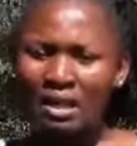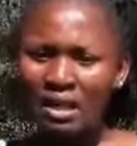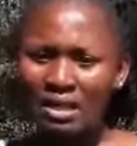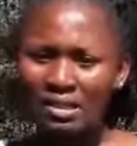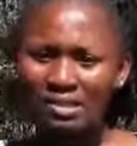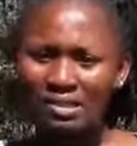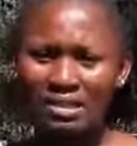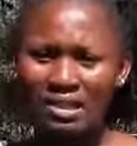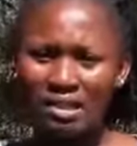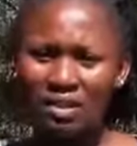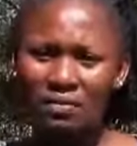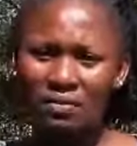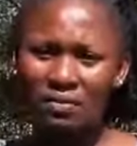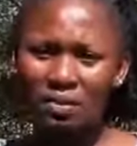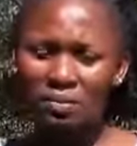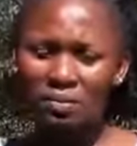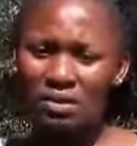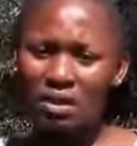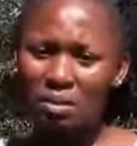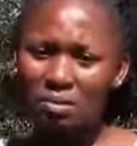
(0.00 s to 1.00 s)
Let's hear
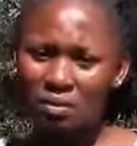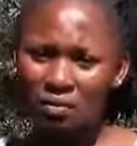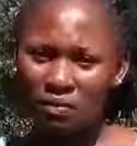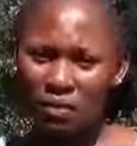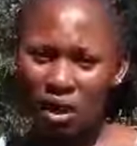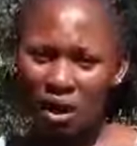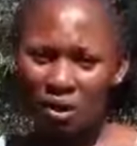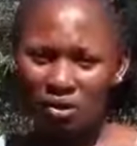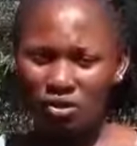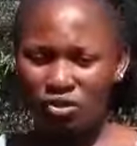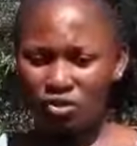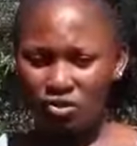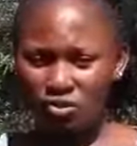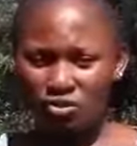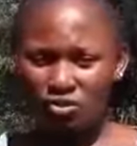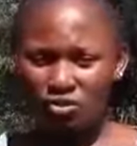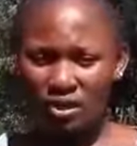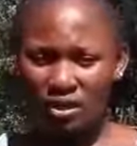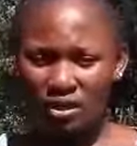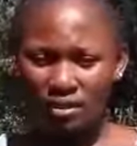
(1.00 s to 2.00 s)
from some of our
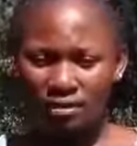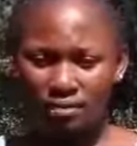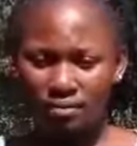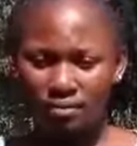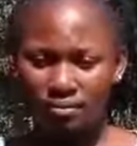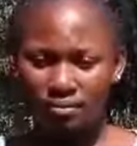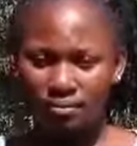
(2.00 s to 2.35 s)
children.